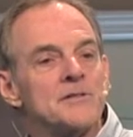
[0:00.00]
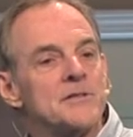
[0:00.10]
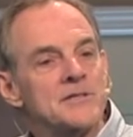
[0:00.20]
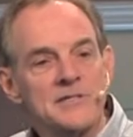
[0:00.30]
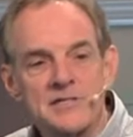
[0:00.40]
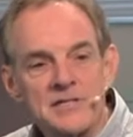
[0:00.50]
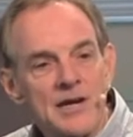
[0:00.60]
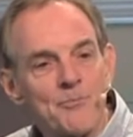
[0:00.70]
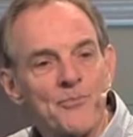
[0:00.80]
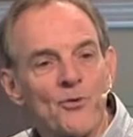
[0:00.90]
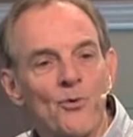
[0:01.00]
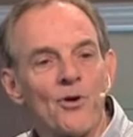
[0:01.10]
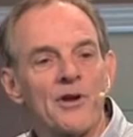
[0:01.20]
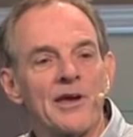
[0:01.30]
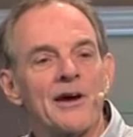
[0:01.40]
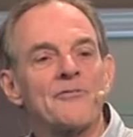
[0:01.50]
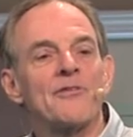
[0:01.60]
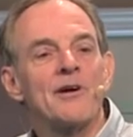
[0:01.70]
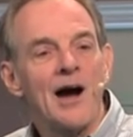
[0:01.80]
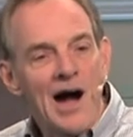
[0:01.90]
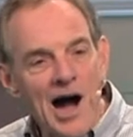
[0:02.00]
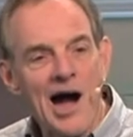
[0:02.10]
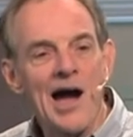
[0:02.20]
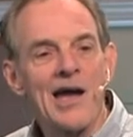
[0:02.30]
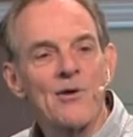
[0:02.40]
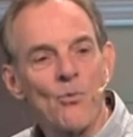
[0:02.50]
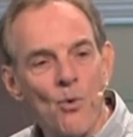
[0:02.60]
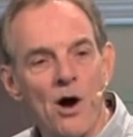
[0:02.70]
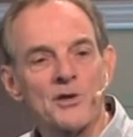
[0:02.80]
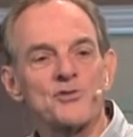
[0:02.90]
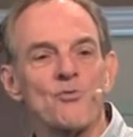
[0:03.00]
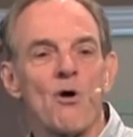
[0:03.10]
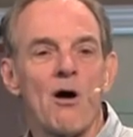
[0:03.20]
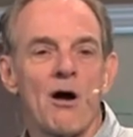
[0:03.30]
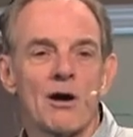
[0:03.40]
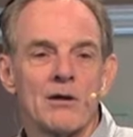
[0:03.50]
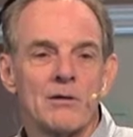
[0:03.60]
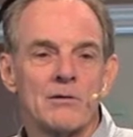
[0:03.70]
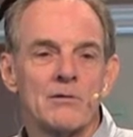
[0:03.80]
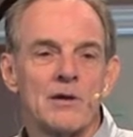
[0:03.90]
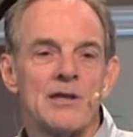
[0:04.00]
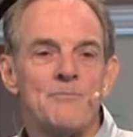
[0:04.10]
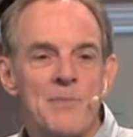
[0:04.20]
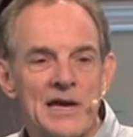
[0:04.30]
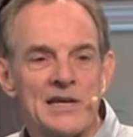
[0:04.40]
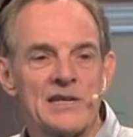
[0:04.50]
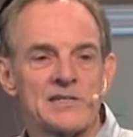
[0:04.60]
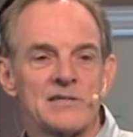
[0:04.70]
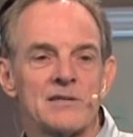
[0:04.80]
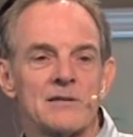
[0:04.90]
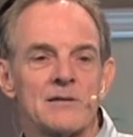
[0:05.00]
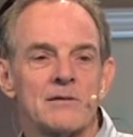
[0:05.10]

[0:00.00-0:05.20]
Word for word: Just skip the word if. I was wrong. Admit it.